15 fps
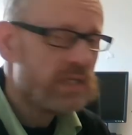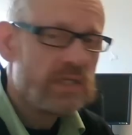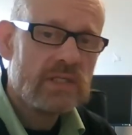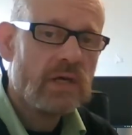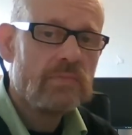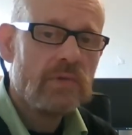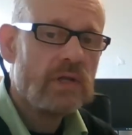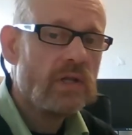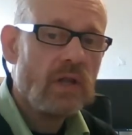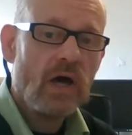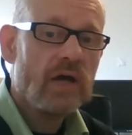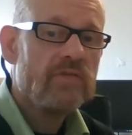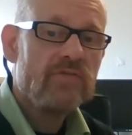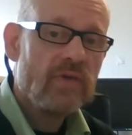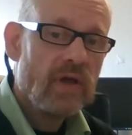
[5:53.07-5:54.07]
accept that
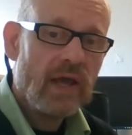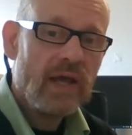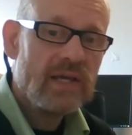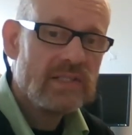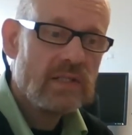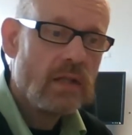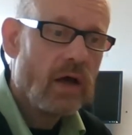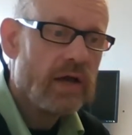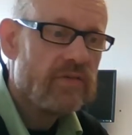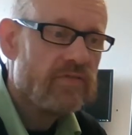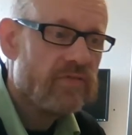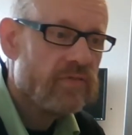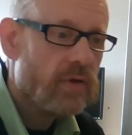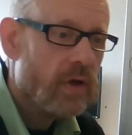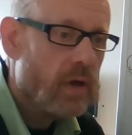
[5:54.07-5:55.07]
life is
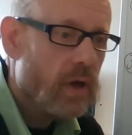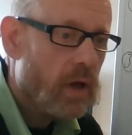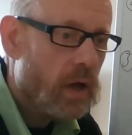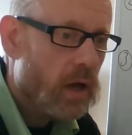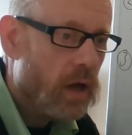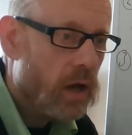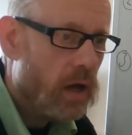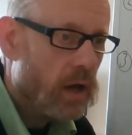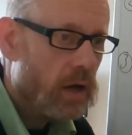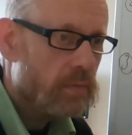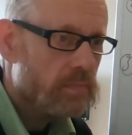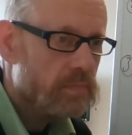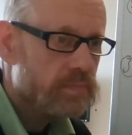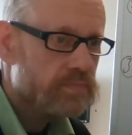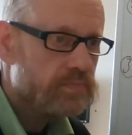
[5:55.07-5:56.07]
life.
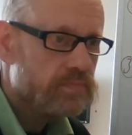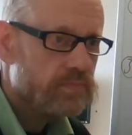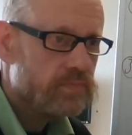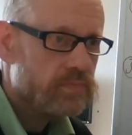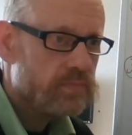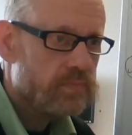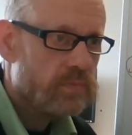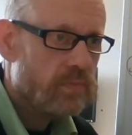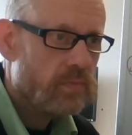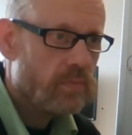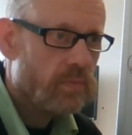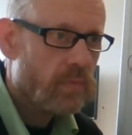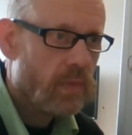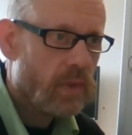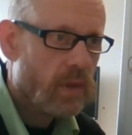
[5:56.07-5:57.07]
An
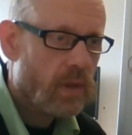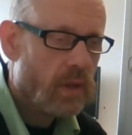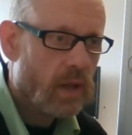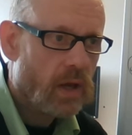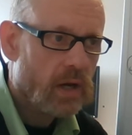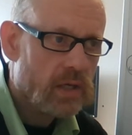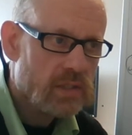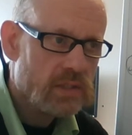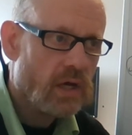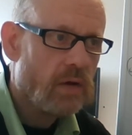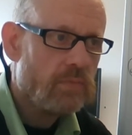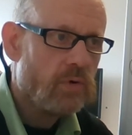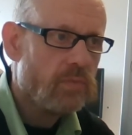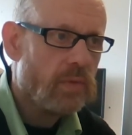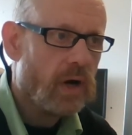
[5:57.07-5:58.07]

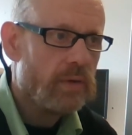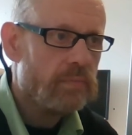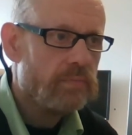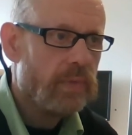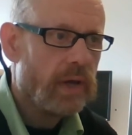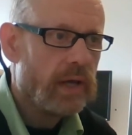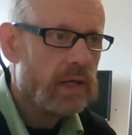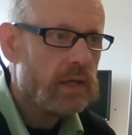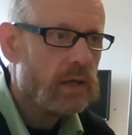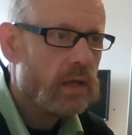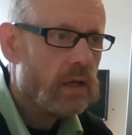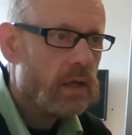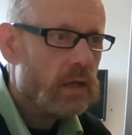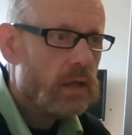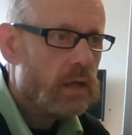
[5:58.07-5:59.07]
example might be
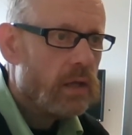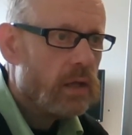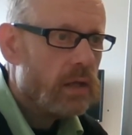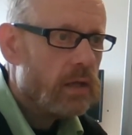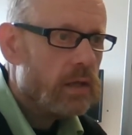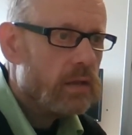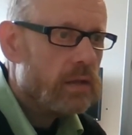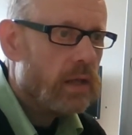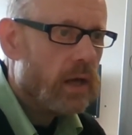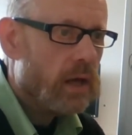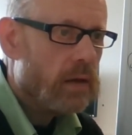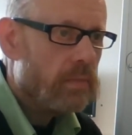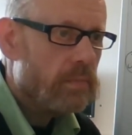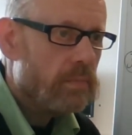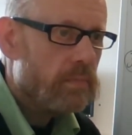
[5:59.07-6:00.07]

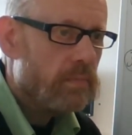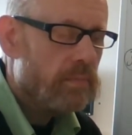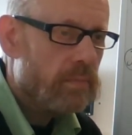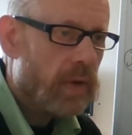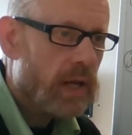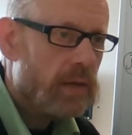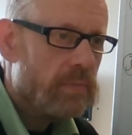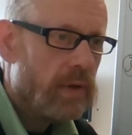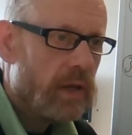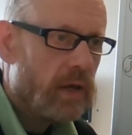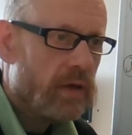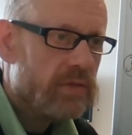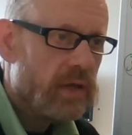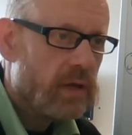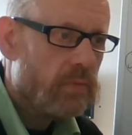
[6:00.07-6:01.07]
that maybe
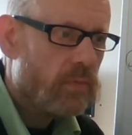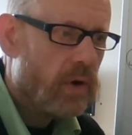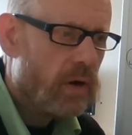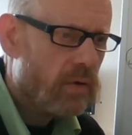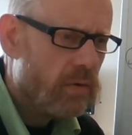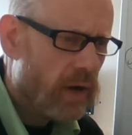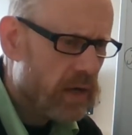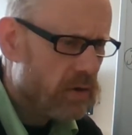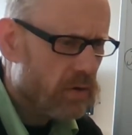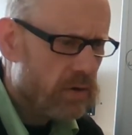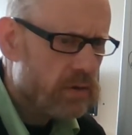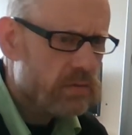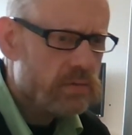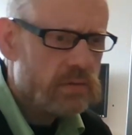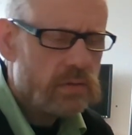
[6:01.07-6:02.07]
I think, well, hang
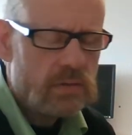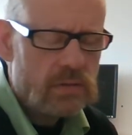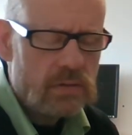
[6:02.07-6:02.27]
on,